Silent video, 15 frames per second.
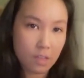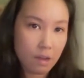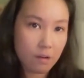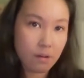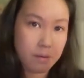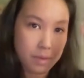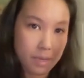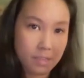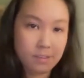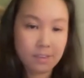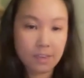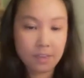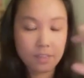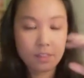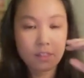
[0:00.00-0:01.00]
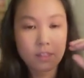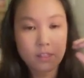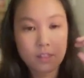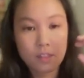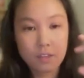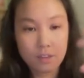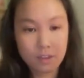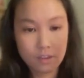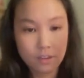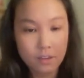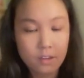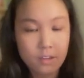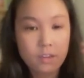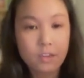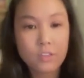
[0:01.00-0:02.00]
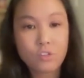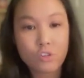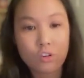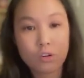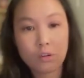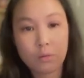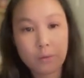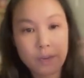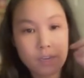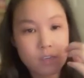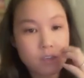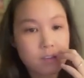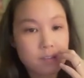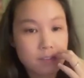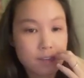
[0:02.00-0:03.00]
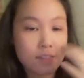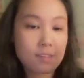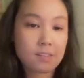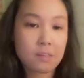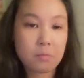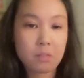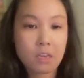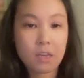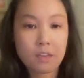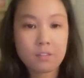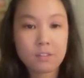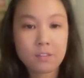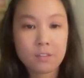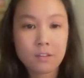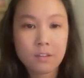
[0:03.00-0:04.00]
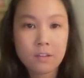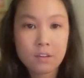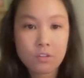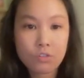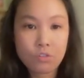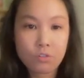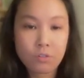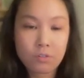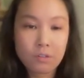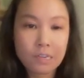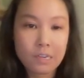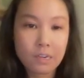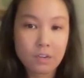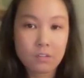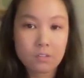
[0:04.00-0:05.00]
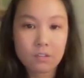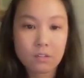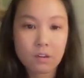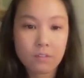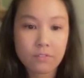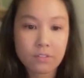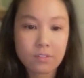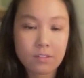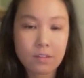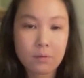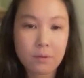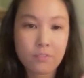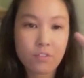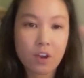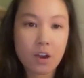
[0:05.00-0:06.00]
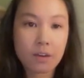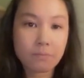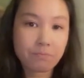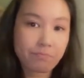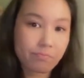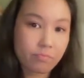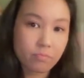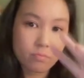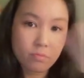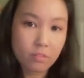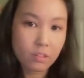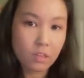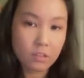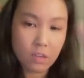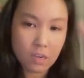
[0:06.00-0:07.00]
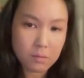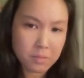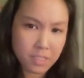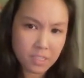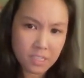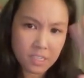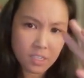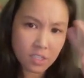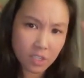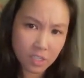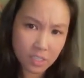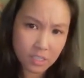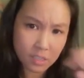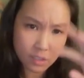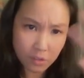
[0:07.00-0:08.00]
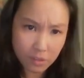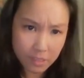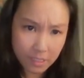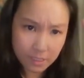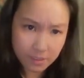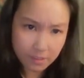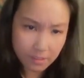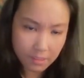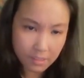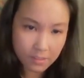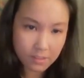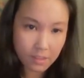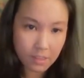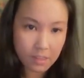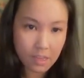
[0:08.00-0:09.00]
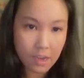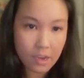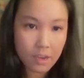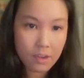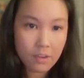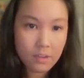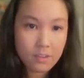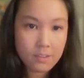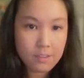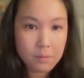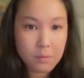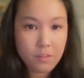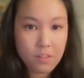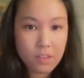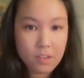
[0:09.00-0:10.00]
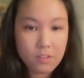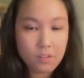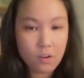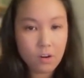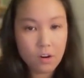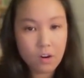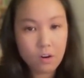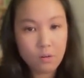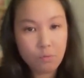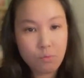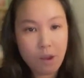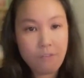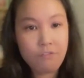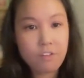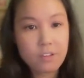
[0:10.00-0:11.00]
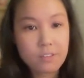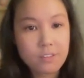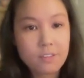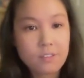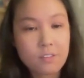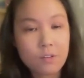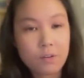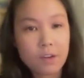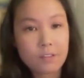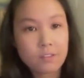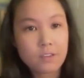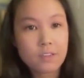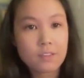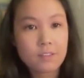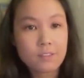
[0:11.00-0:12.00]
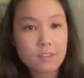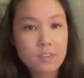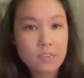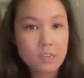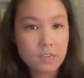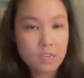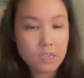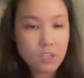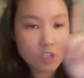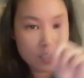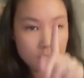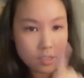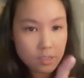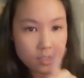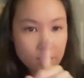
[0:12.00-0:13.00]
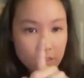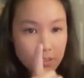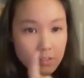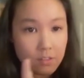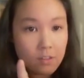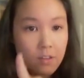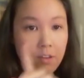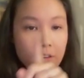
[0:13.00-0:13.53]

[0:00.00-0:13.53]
how i maintain the internal pages. And the same thing is true here. So obviously we've got documentation, learnings, and things like that. Some of these are references. So, as you can see here, engineering is